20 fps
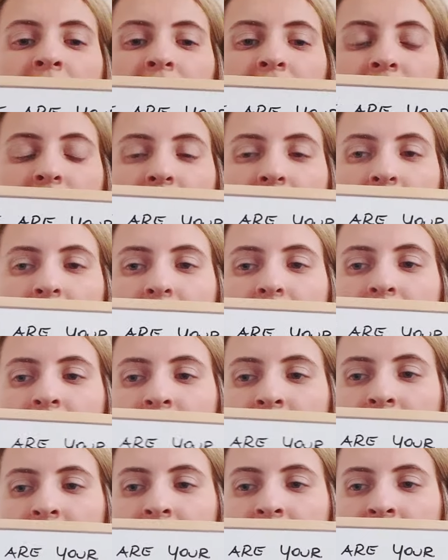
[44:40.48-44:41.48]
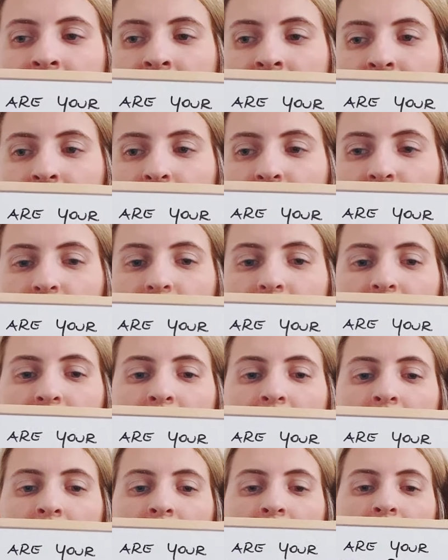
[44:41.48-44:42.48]
jezika, learn languages.
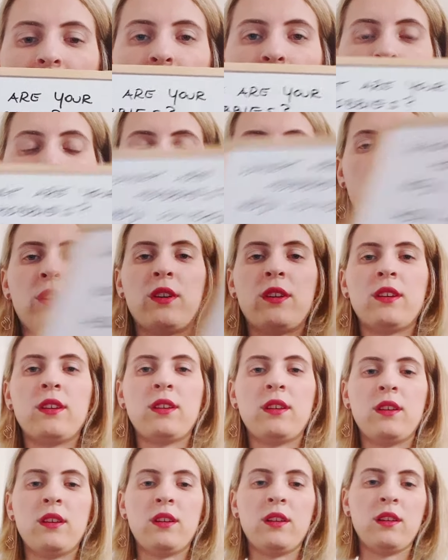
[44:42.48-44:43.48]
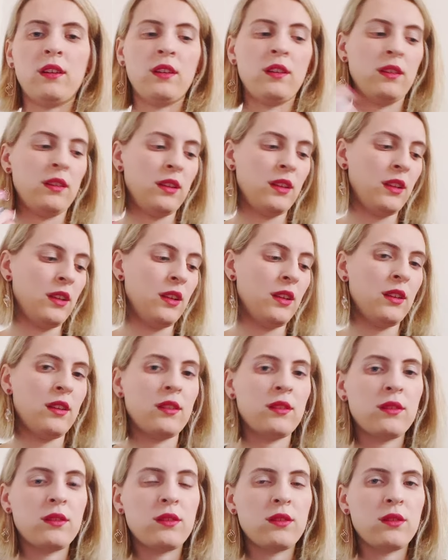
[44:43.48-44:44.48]
Or
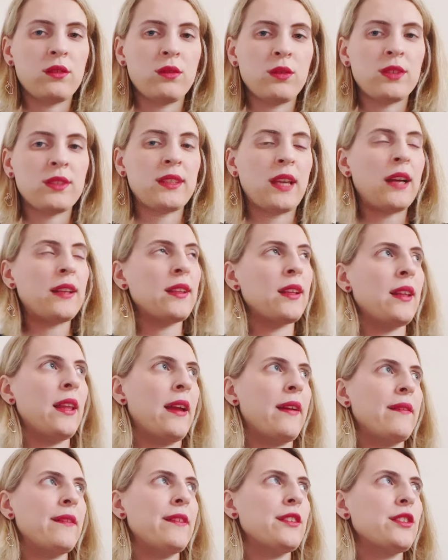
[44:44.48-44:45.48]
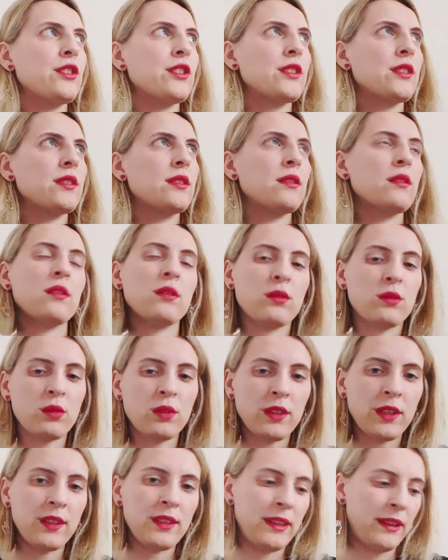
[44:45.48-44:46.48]
to study languages. to
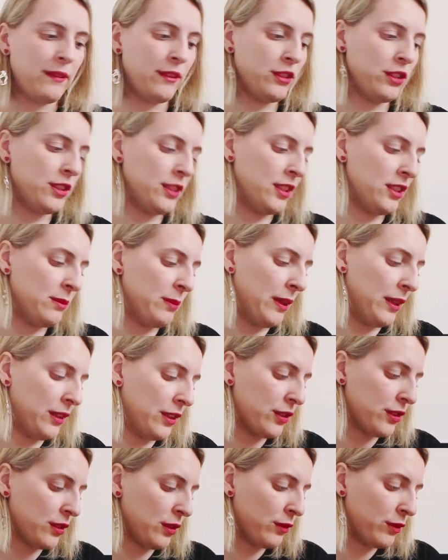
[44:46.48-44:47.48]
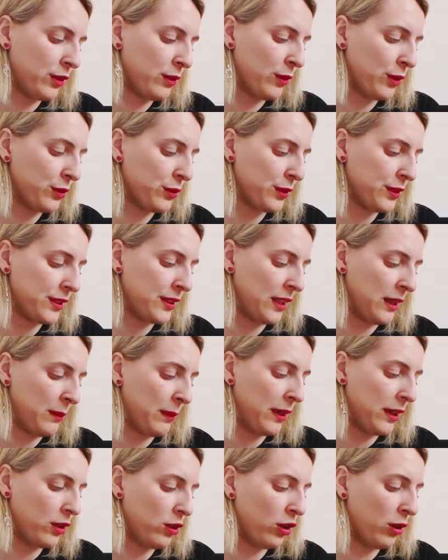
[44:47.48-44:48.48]
learn languages is better. So if you want to say
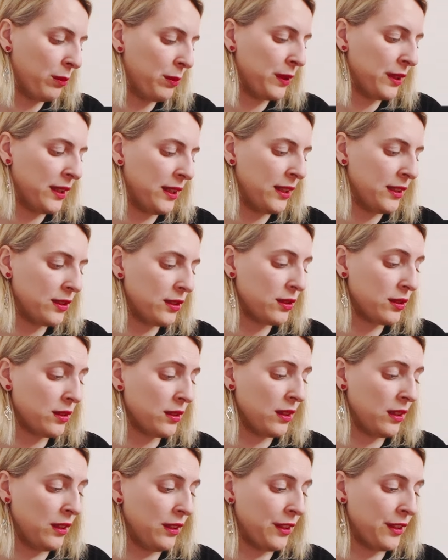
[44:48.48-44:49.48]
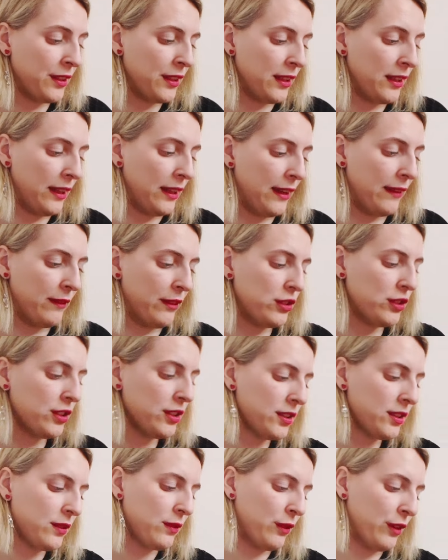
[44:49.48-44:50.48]
my hobby is learning
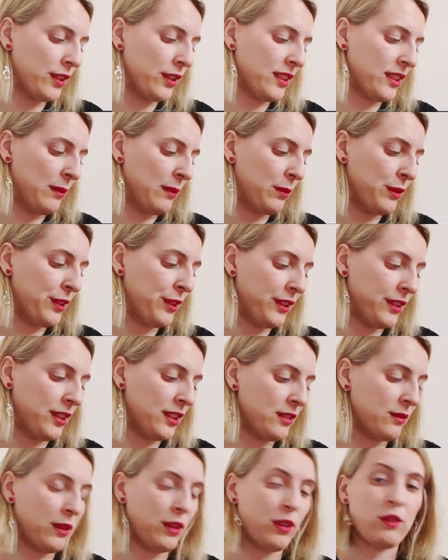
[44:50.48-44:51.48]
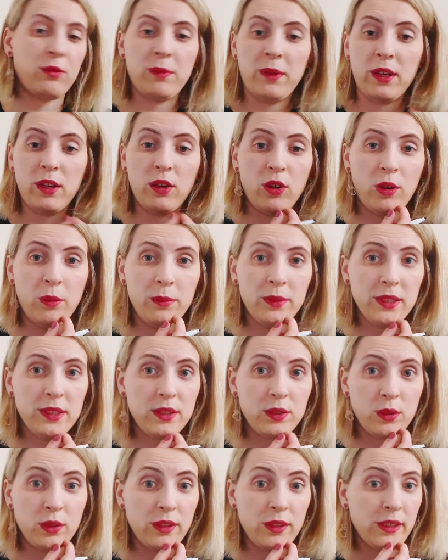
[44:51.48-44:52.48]
languages, for example, that is one of my
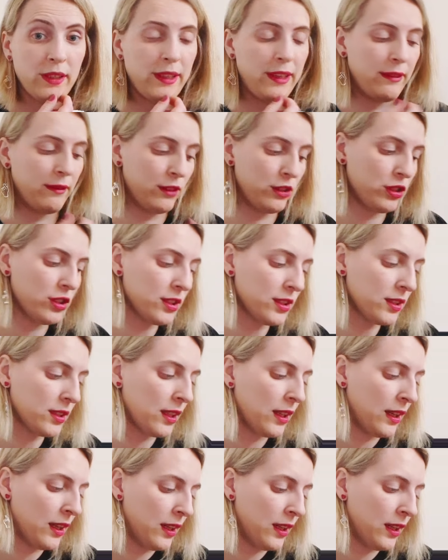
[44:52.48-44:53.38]
hobbies, to learn languages.